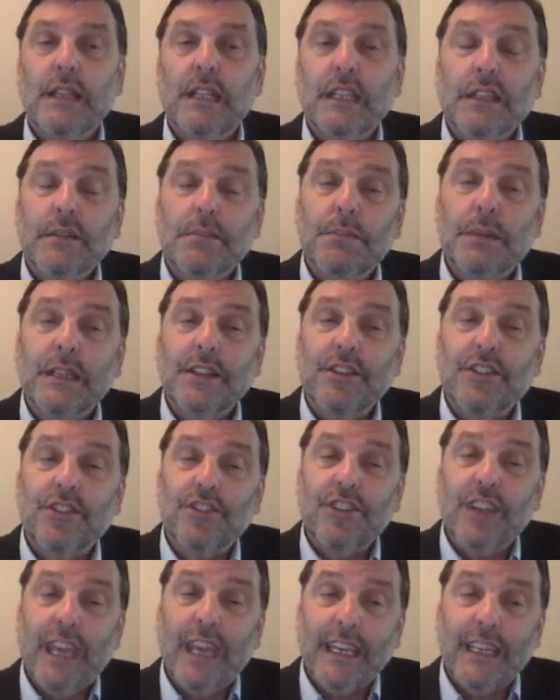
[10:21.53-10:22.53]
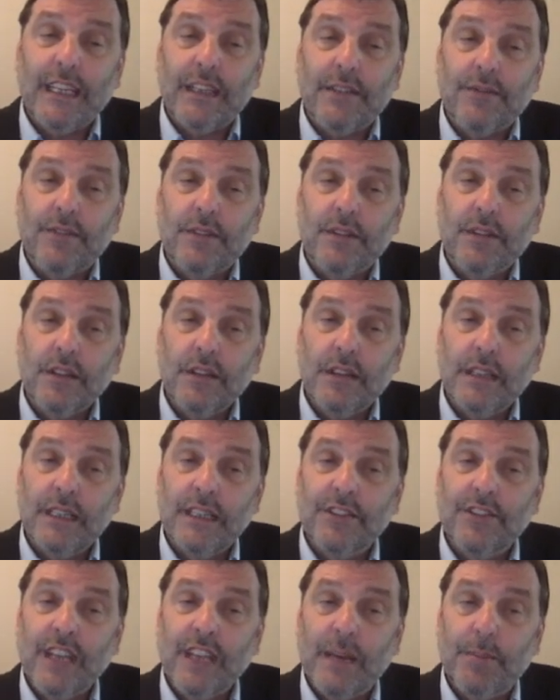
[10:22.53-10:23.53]
But consecutive, an
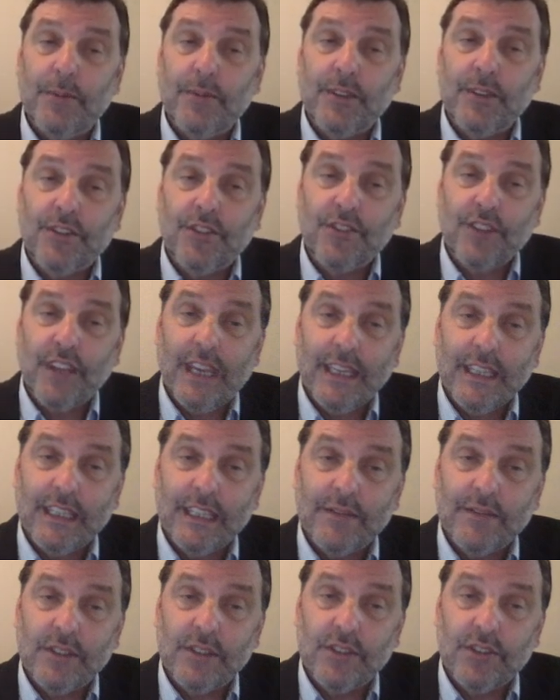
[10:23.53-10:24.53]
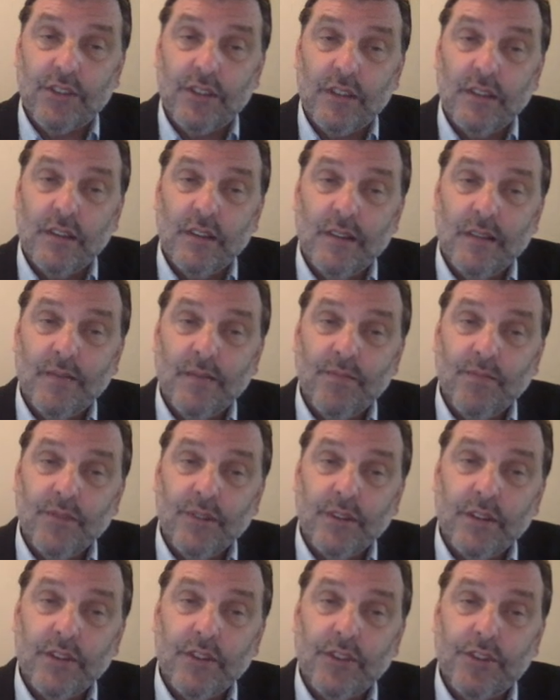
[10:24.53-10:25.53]
example of consecutive is
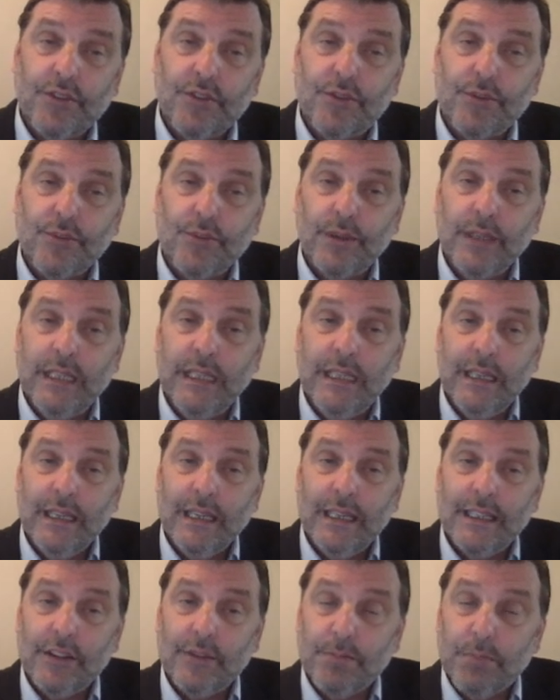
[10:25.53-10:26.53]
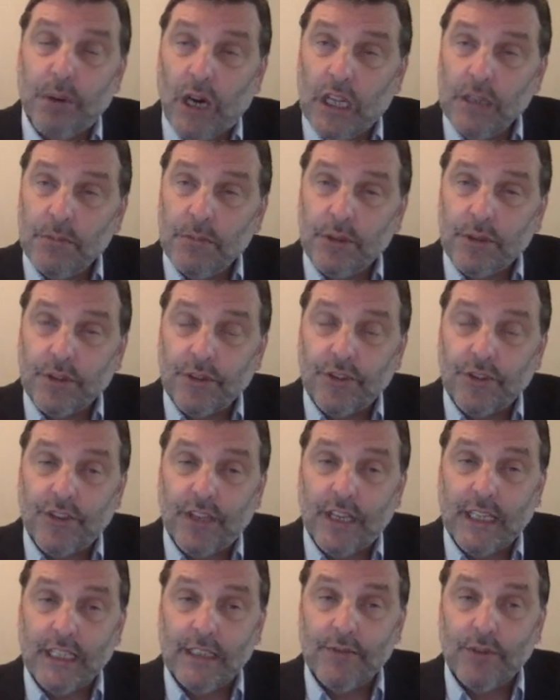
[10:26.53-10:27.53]
3 and this bottom one are
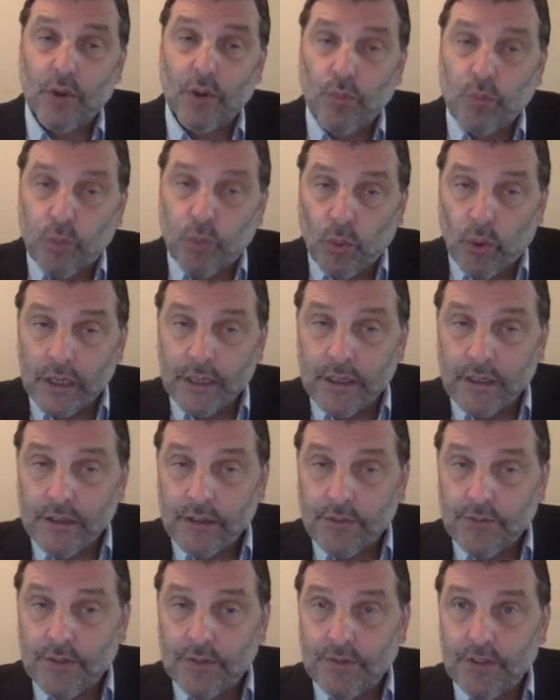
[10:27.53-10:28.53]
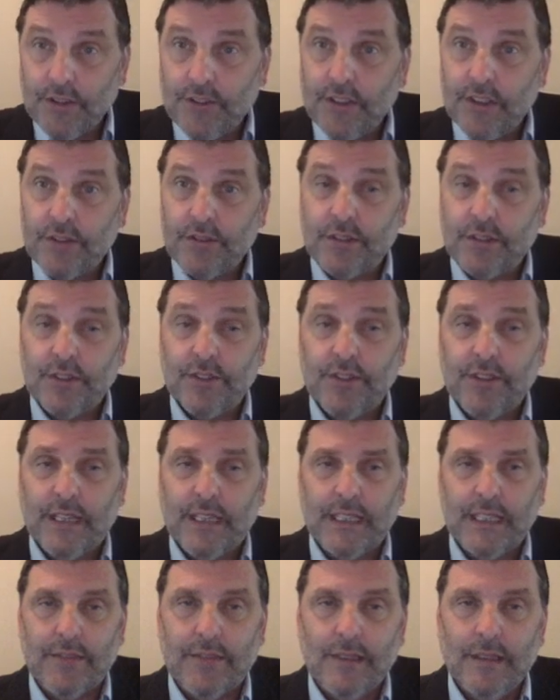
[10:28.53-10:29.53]
consecutive, or 1 and this 56 are
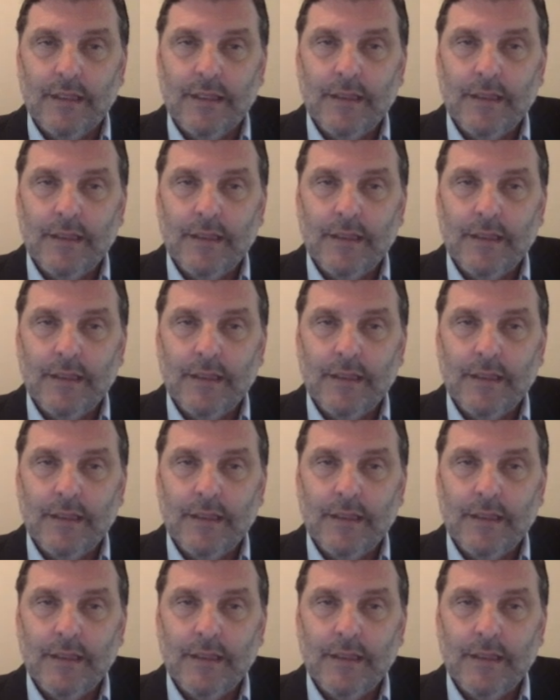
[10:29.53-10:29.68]
consecutive.